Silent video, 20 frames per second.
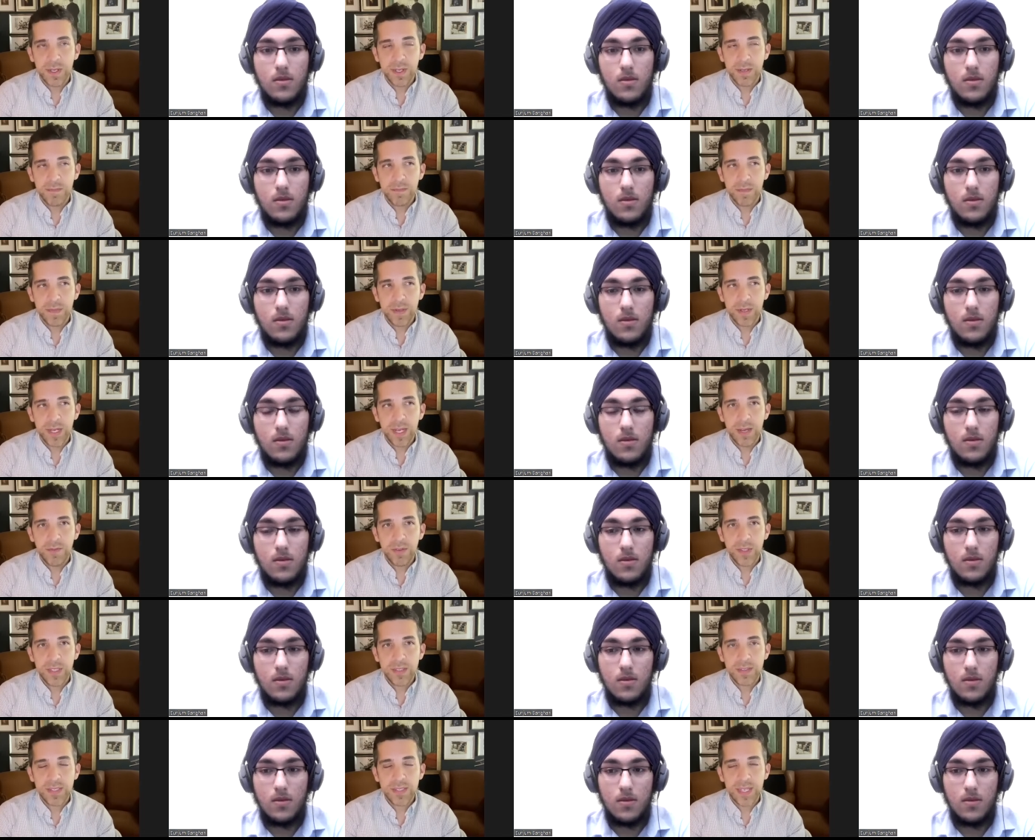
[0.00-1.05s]
Speaker 1: um,
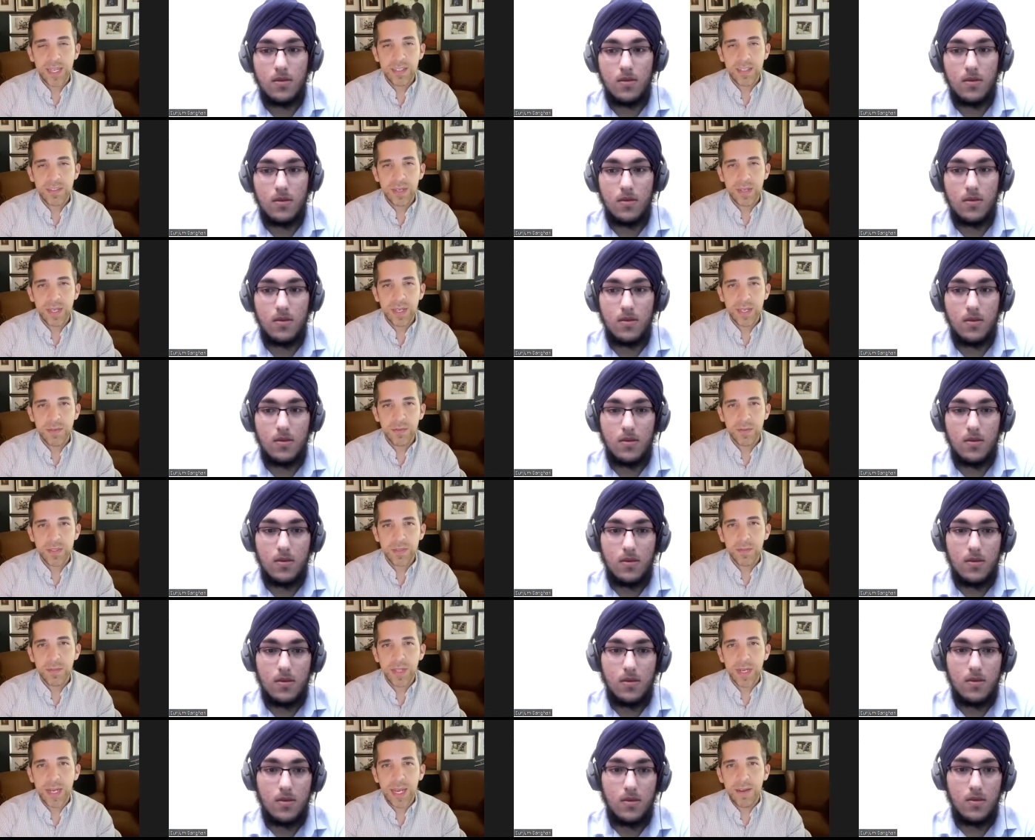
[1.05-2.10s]
not really satisfied with
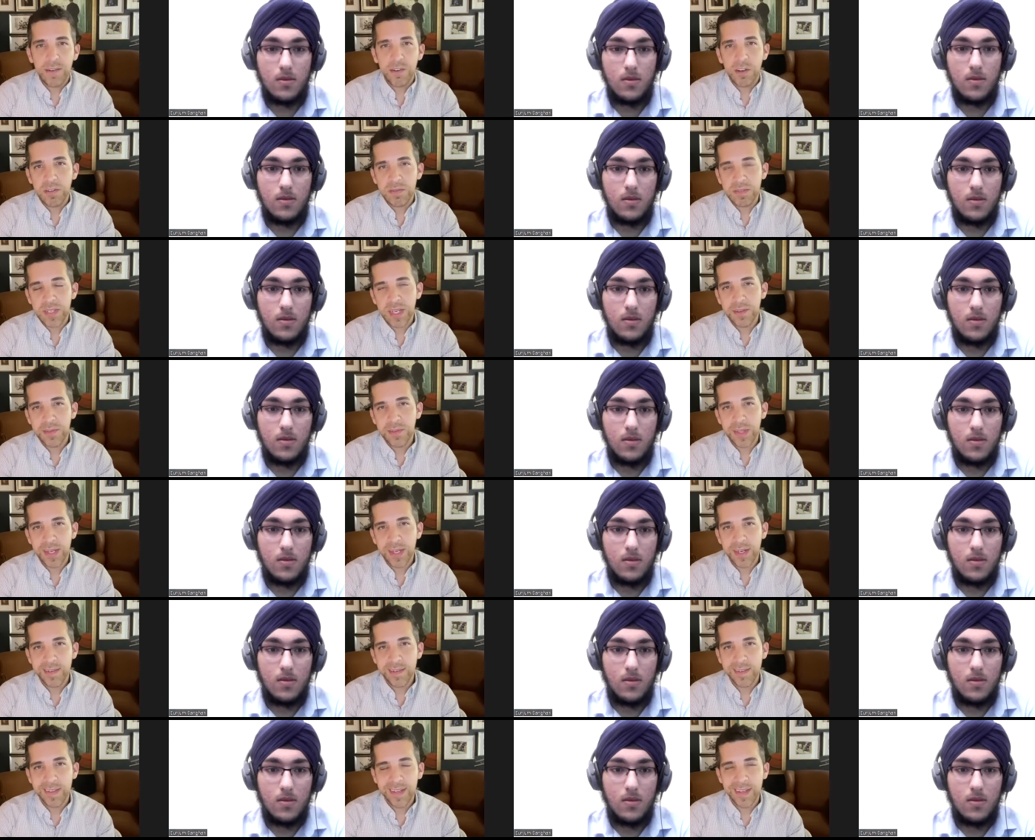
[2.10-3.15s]
some of the narratives out
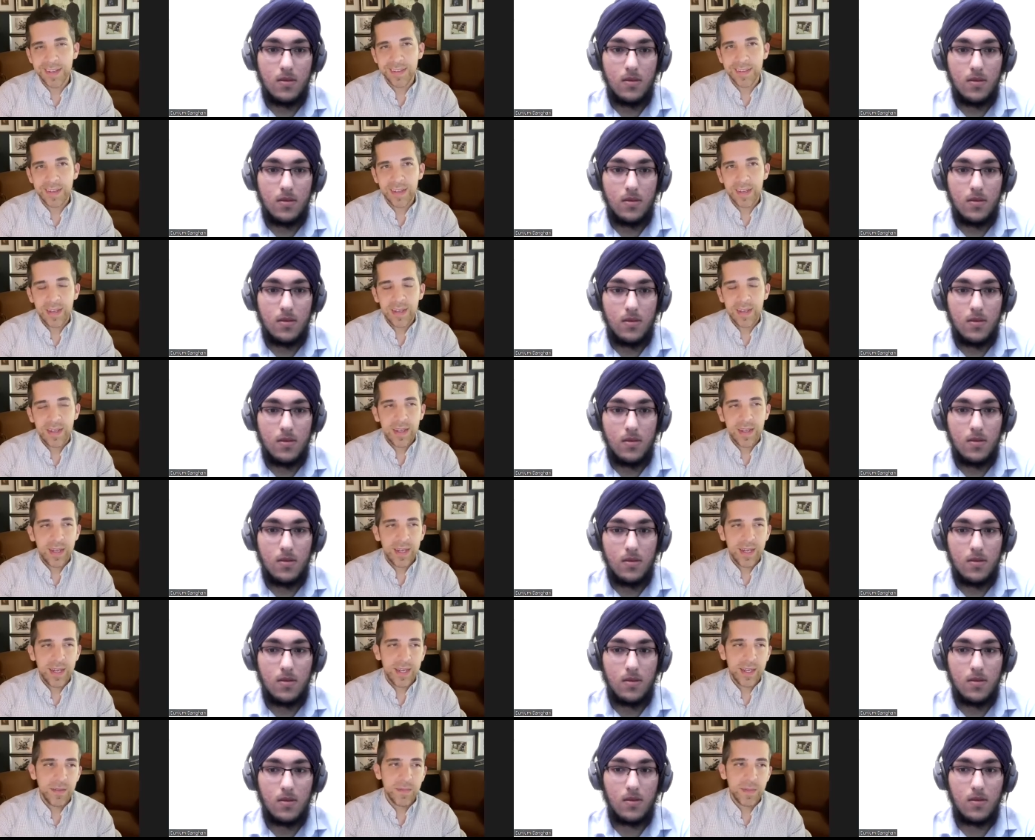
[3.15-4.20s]
there
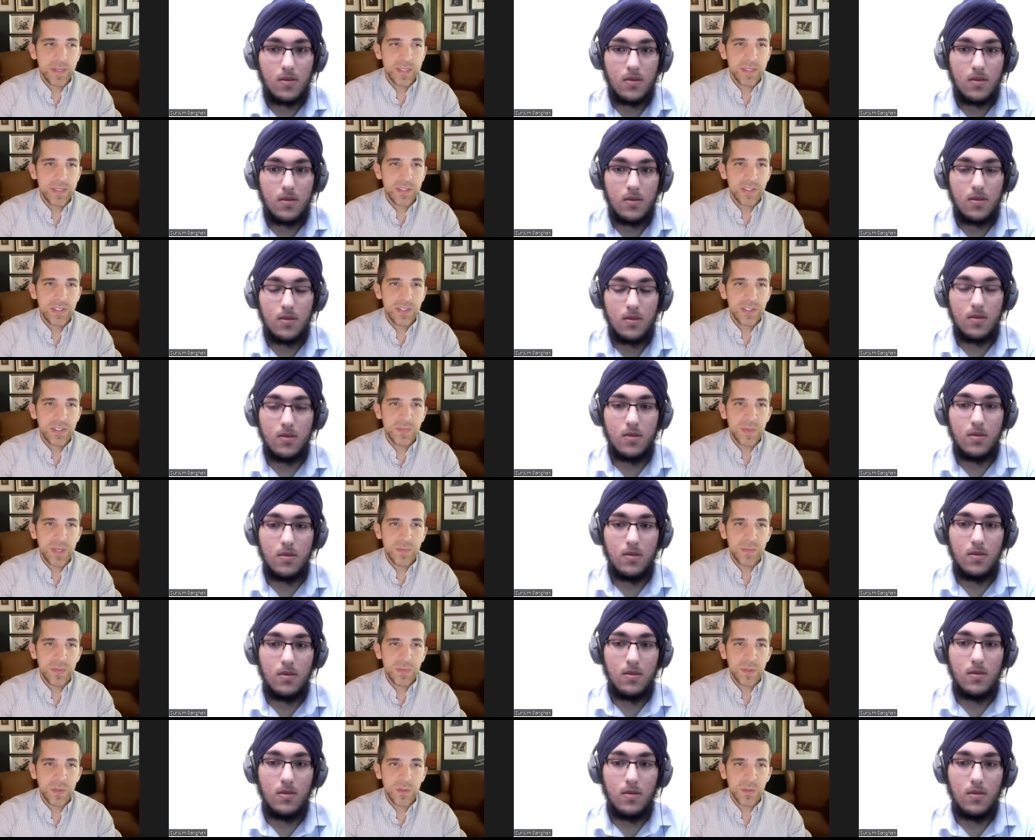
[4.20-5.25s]
that um, indigenous
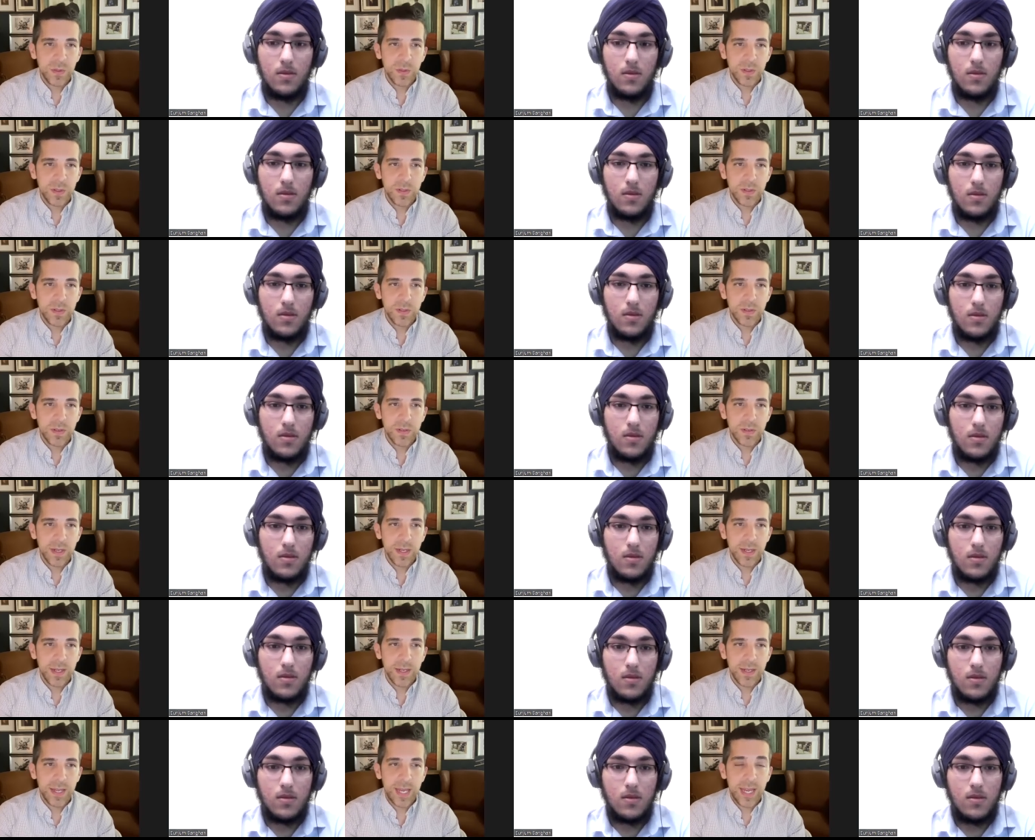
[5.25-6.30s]
people were
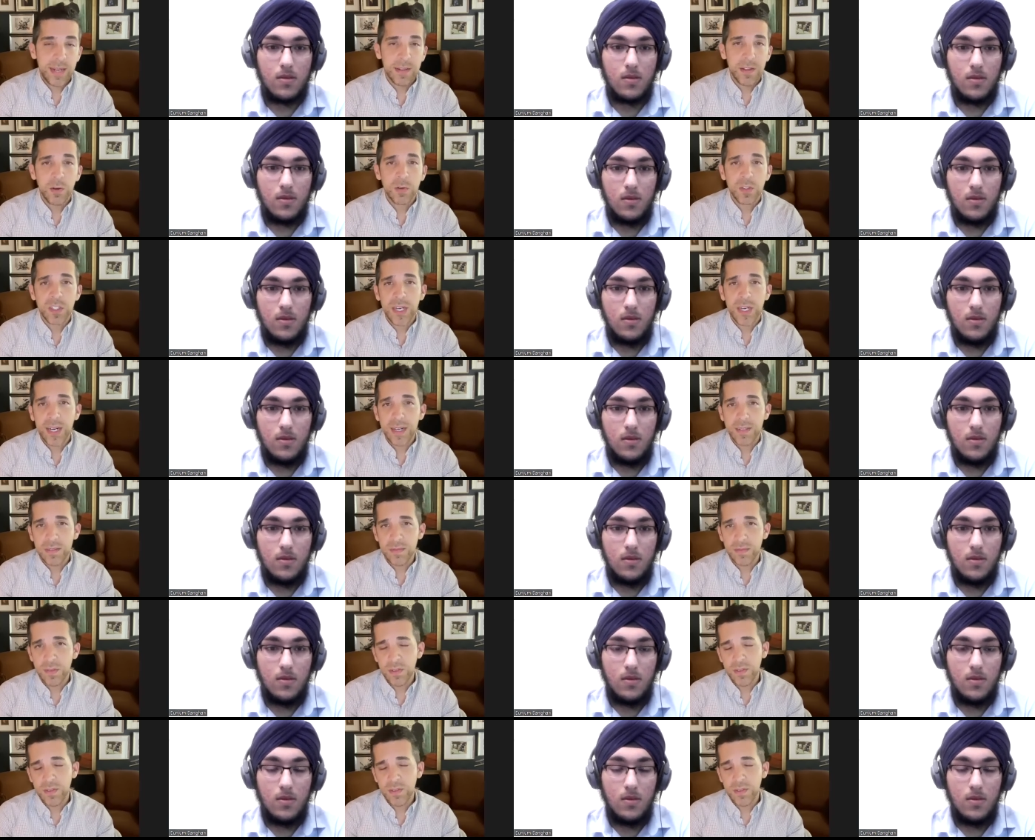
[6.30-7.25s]
uh, had low genetic